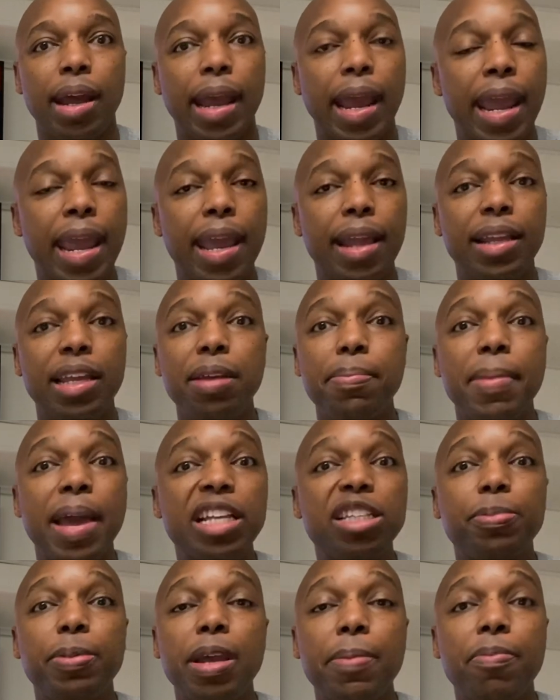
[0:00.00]
And he
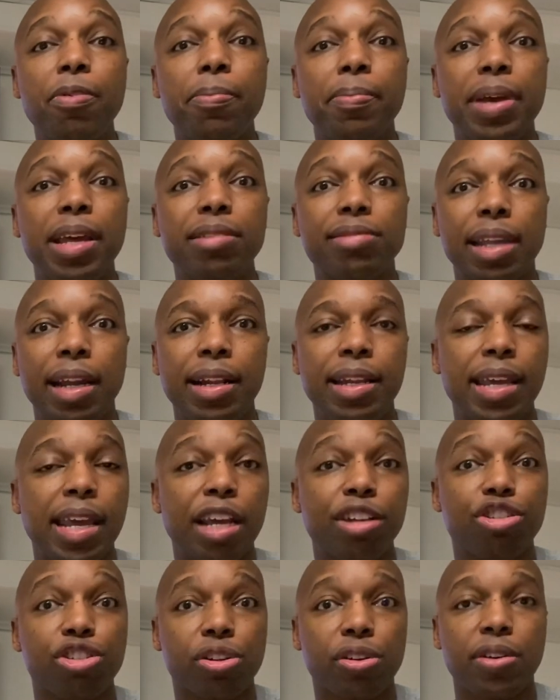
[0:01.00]
makes people miss, and he
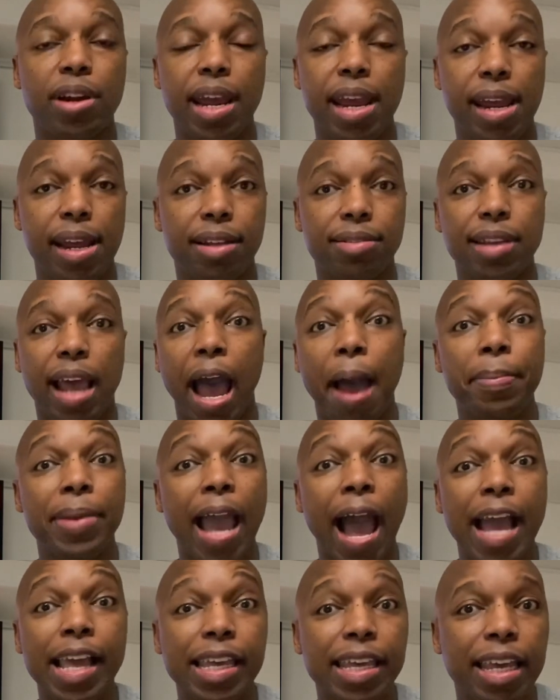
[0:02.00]
has sure hands. I mean,
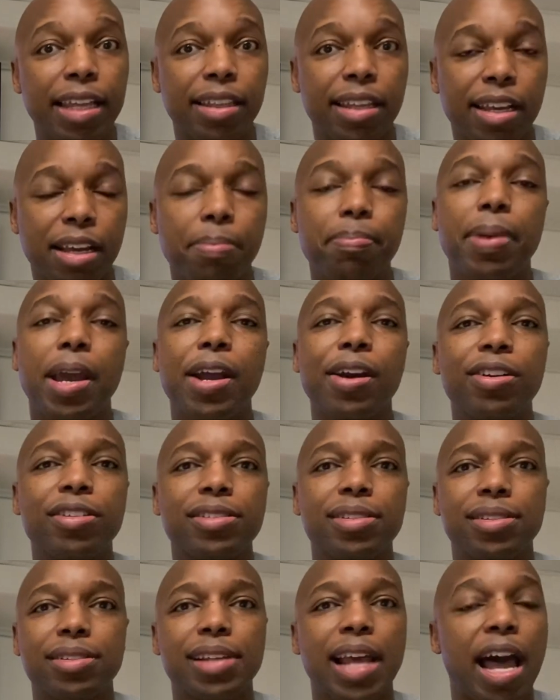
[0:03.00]
I get the
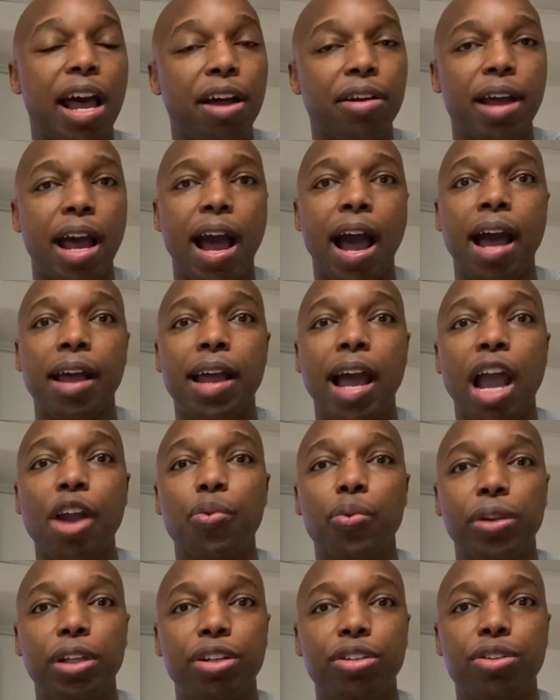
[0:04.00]
comparisons. I
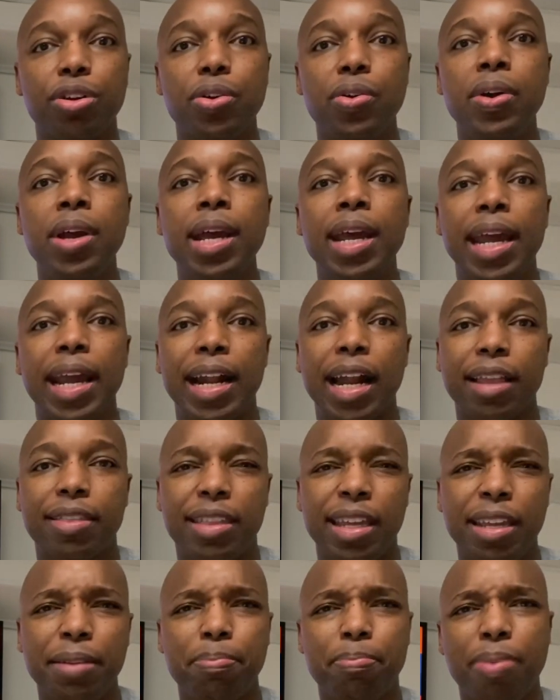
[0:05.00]
really do. And I
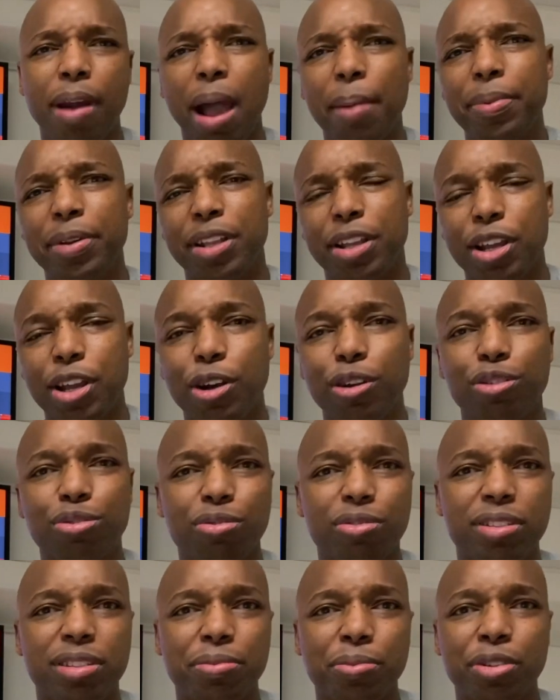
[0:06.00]
think probably the coach
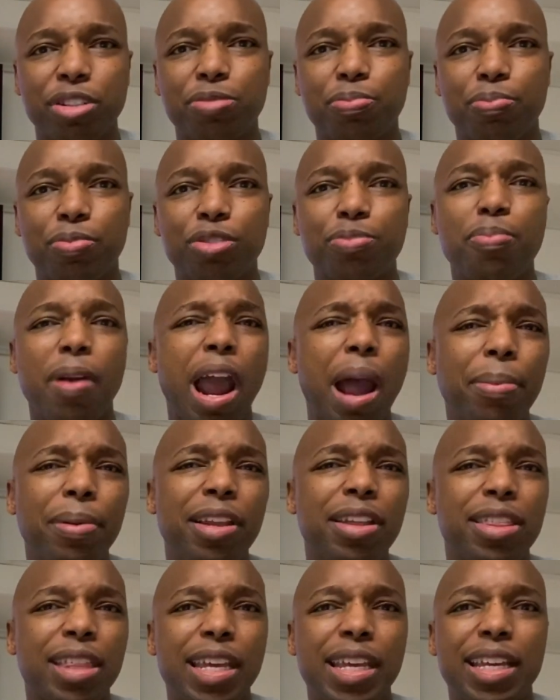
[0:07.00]
was probably
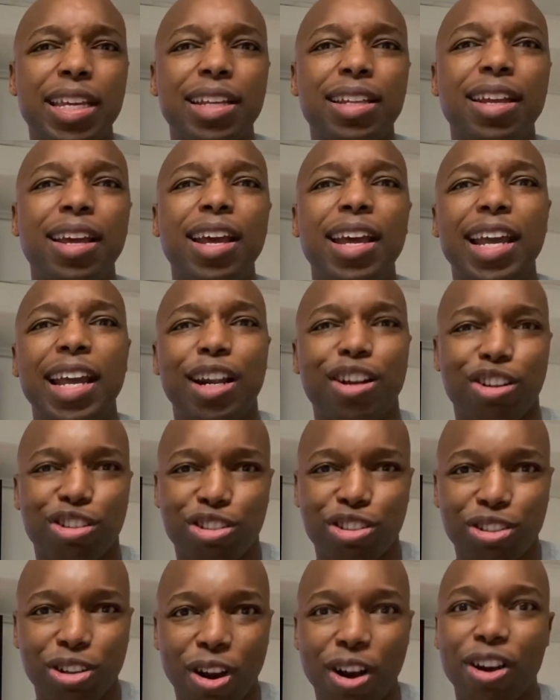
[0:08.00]
thinking, in a
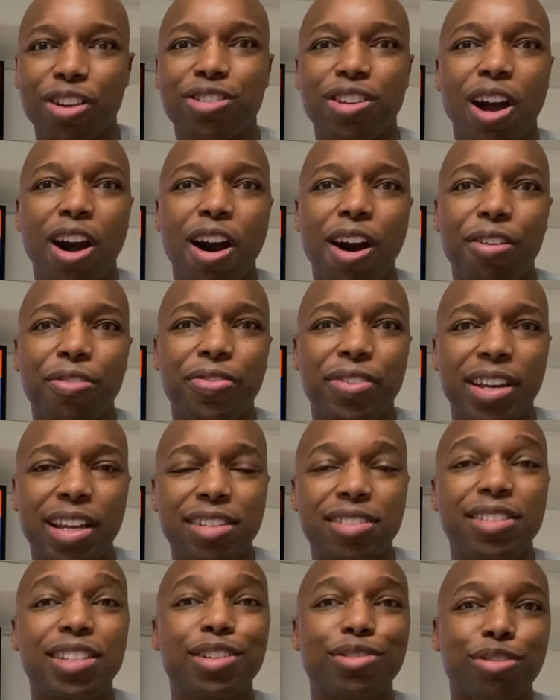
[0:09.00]
Sark's
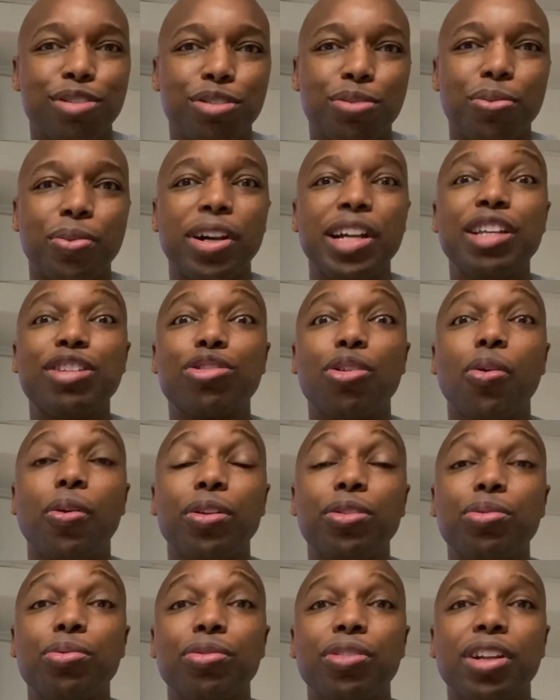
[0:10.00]
offense, this is what he's going
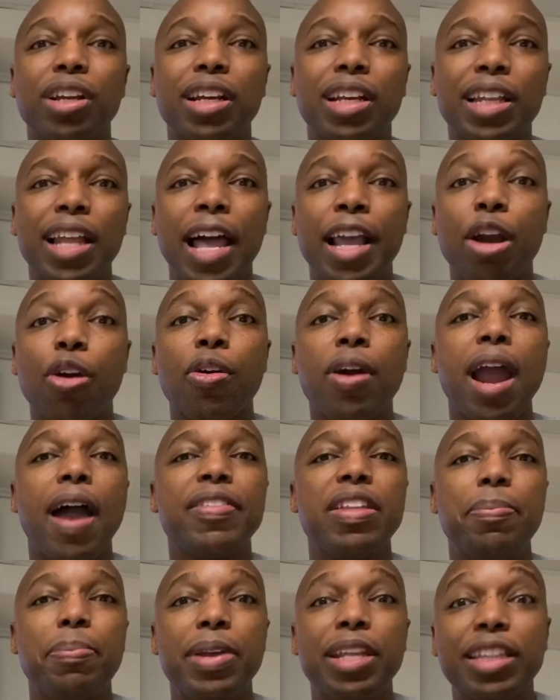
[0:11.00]
to look like or had
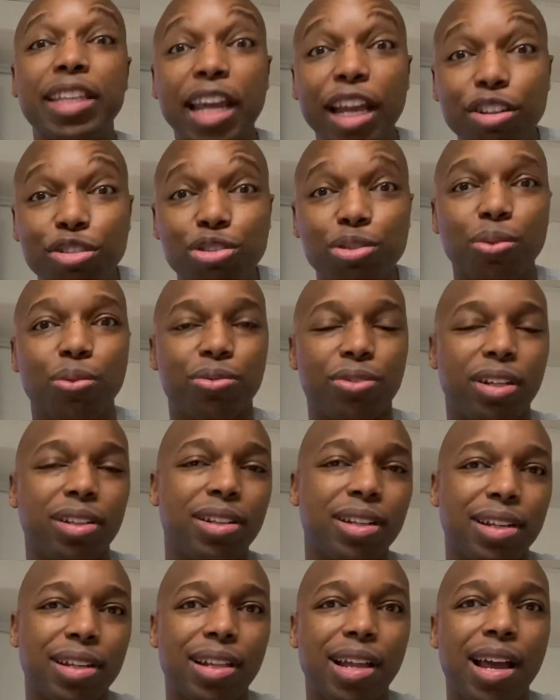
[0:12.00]
the potential to
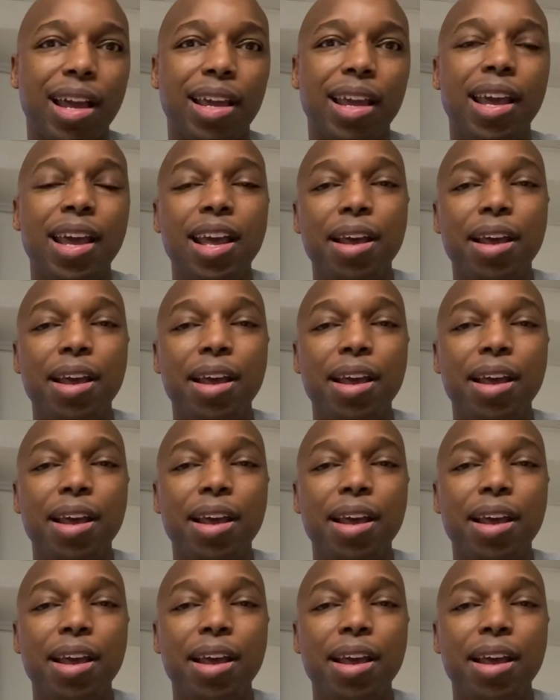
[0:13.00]
look like.